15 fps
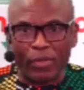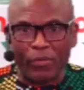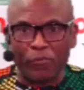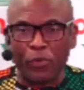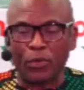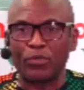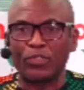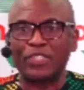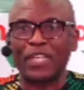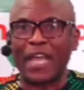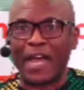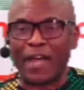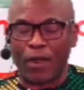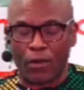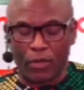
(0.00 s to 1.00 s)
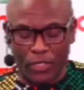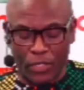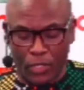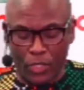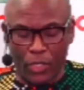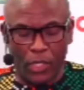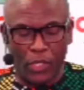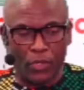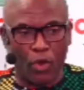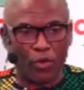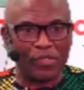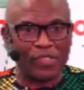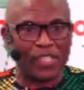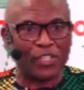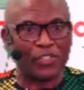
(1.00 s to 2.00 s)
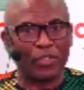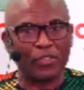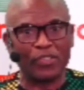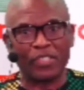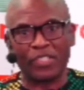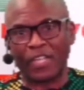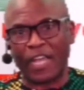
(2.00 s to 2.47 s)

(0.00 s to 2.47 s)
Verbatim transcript: in volunteer in organizations.